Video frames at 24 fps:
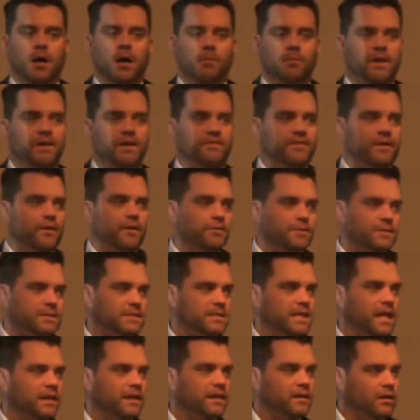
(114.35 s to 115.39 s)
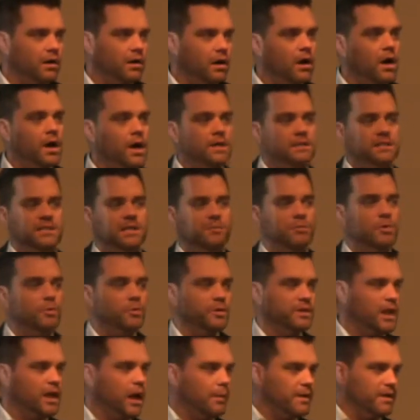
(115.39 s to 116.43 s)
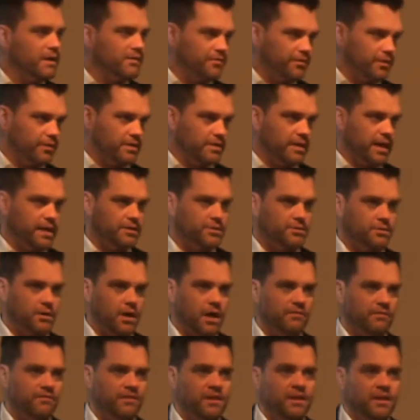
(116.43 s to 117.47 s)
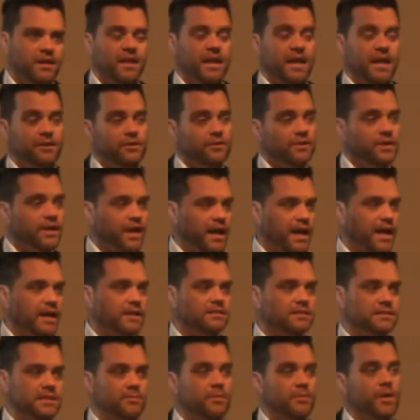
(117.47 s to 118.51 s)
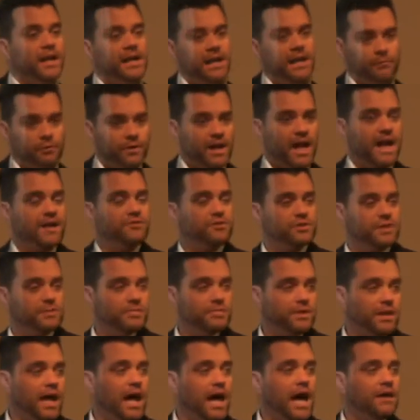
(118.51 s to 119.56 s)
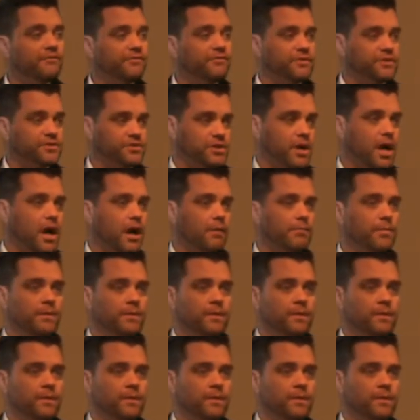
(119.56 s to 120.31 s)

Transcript: If I was selling cars, someone would come in for a test drive. In your case, somebody would actually apply for a job.